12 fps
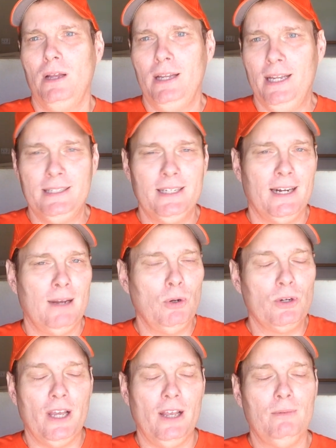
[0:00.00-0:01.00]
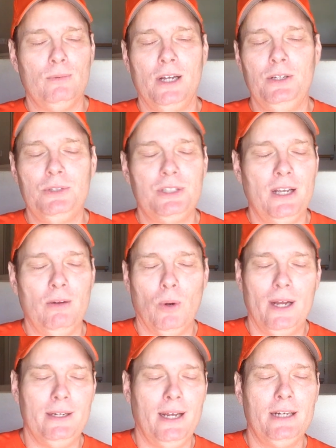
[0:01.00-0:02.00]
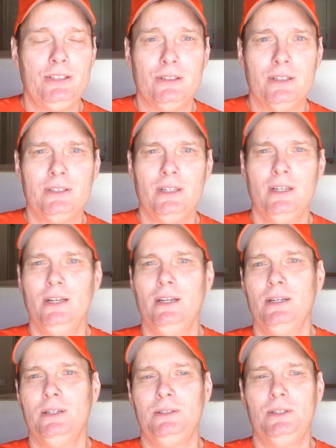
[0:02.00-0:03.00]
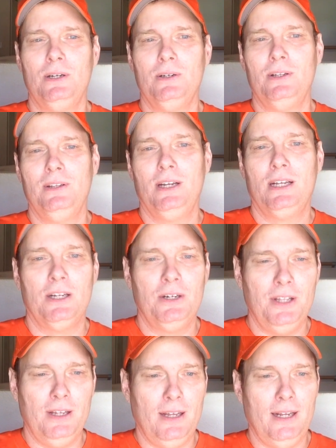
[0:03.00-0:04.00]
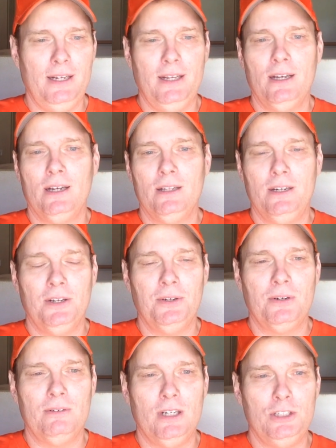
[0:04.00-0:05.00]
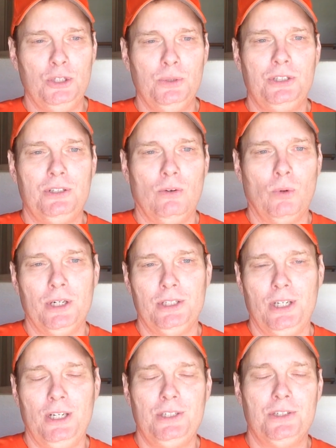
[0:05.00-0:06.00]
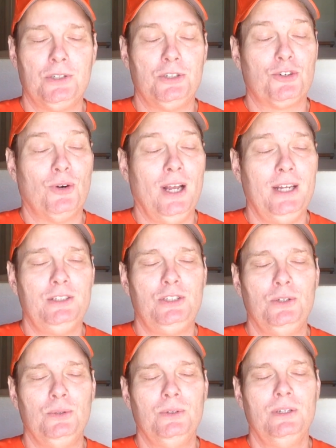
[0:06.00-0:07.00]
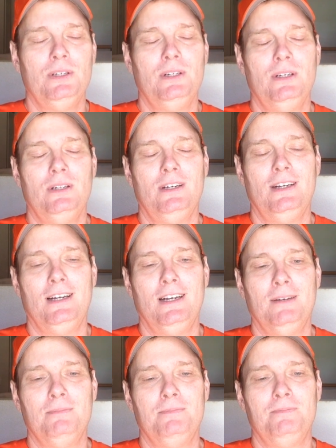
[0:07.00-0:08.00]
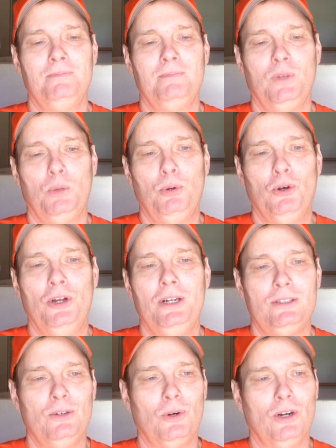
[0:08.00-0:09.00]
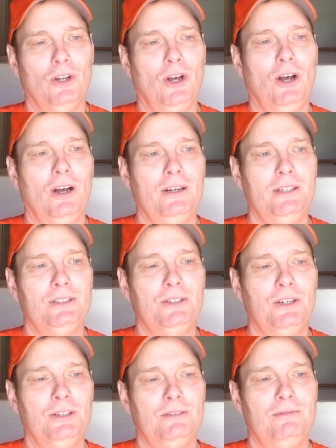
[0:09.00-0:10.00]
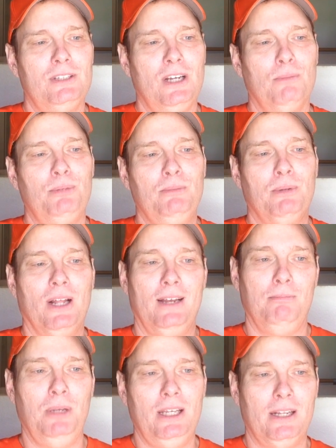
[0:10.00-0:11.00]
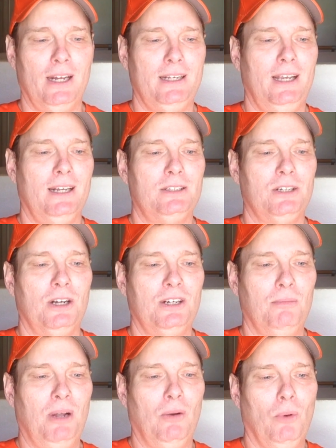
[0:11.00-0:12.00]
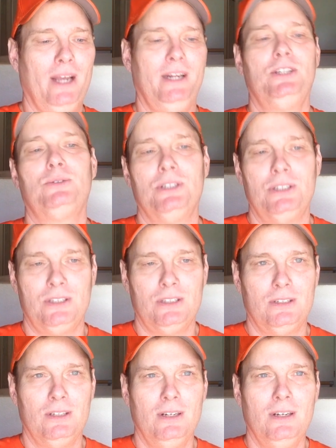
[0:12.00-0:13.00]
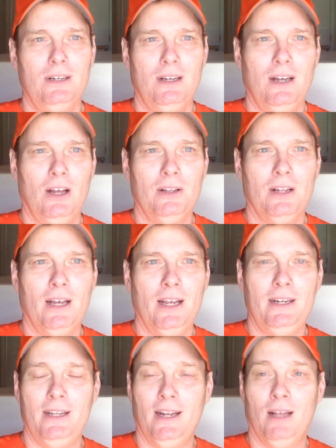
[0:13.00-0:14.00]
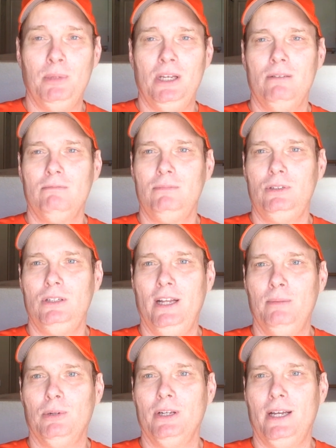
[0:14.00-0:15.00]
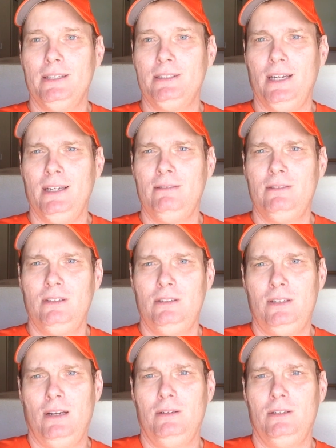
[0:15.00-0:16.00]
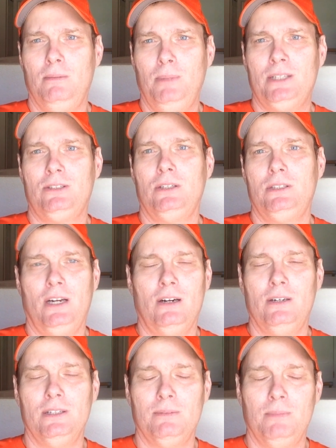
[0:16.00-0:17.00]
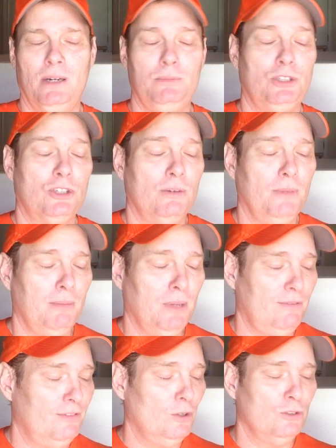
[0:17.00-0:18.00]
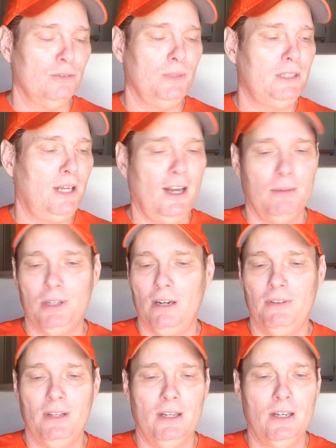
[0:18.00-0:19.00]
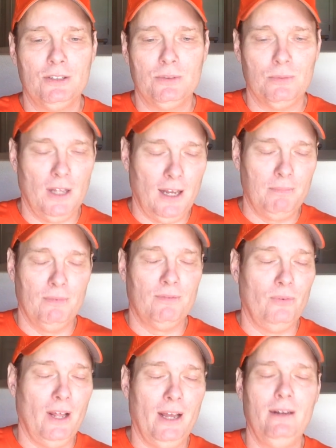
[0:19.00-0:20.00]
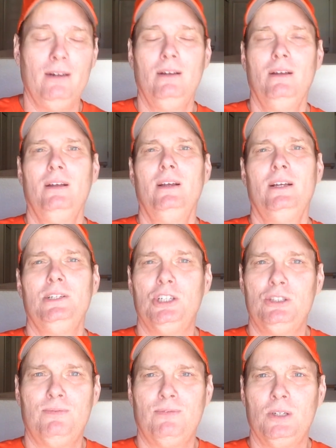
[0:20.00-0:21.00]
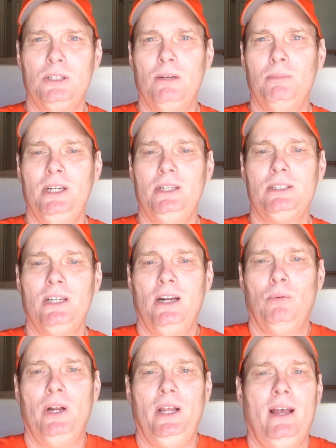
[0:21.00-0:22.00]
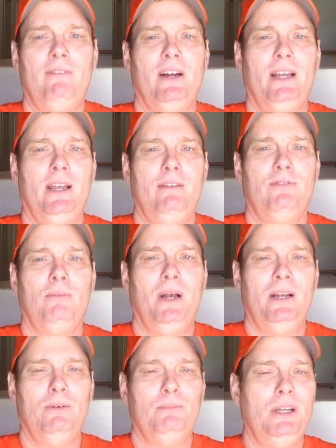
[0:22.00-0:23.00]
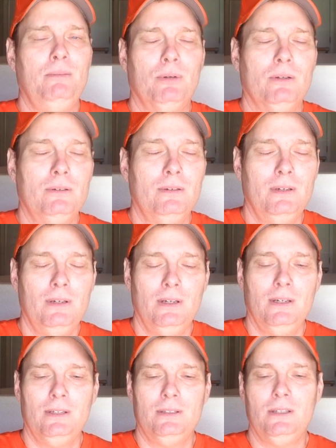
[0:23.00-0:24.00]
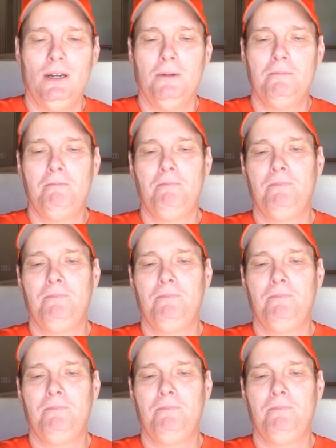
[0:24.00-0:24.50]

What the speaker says: He said, I'm okay while you saying white nationalist. So clearly the ADL and other Jewish organizations are trying to put it to where law is going to tell people like me that I can't talk about white interests online and I'll be labeled as a domestic terrorism. And I'm sure that my phones will be tapped and everything else will happen from that. Just for somebody to say I want to advocate for my own people. So